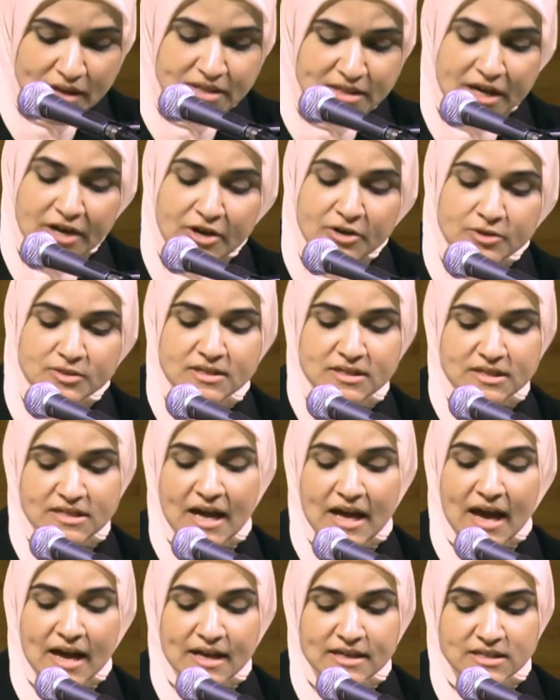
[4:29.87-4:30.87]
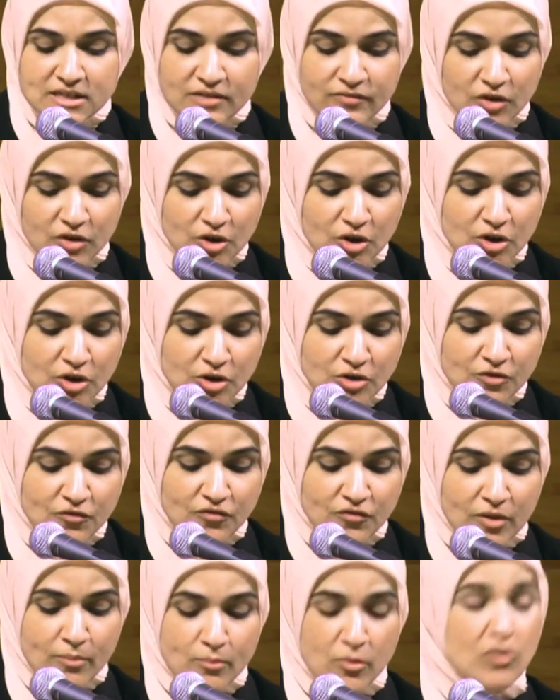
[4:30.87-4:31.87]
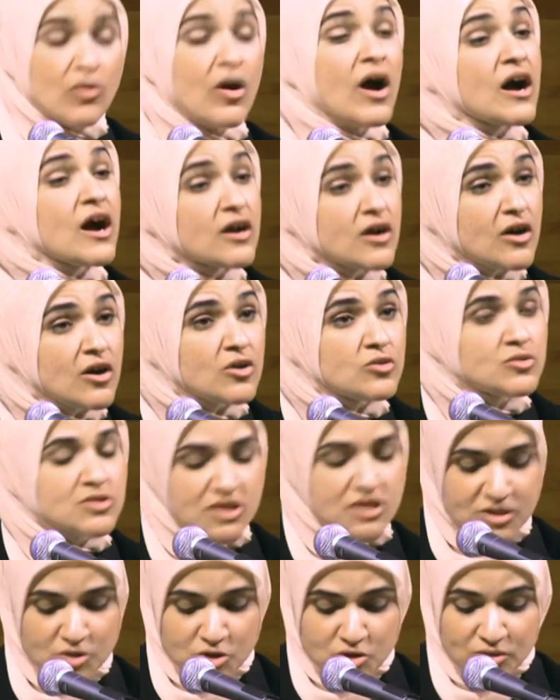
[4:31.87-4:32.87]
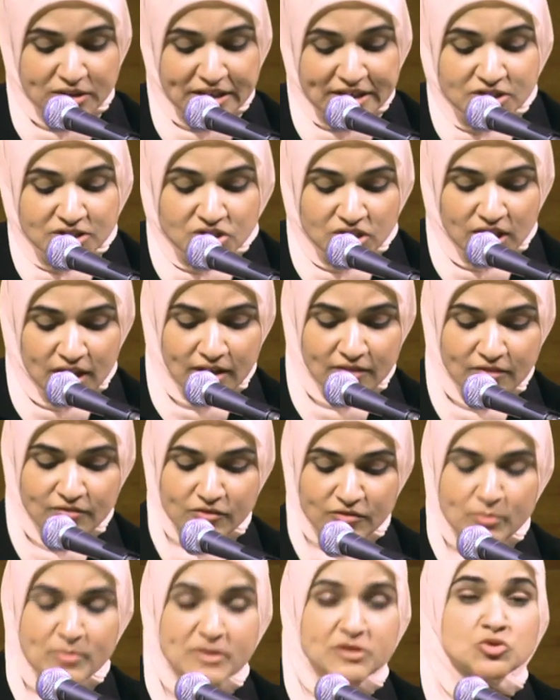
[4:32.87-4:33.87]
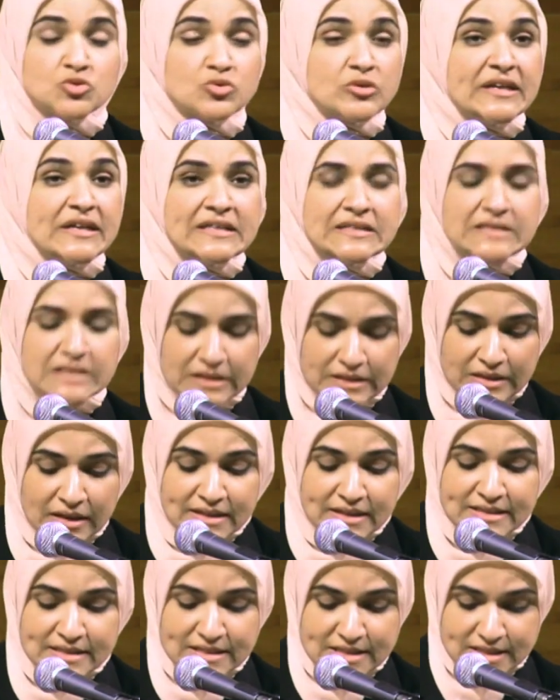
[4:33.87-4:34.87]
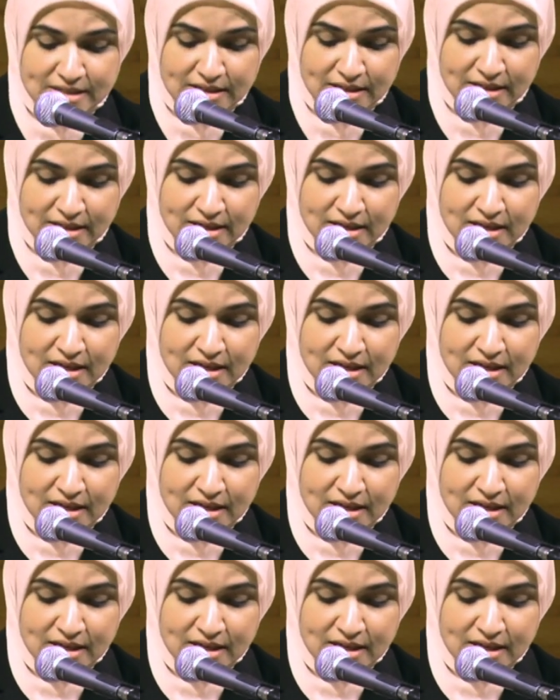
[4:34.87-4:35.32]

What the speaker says: Terrorist attacks have occurred from Morocco to Indonesia, from Madrid to London,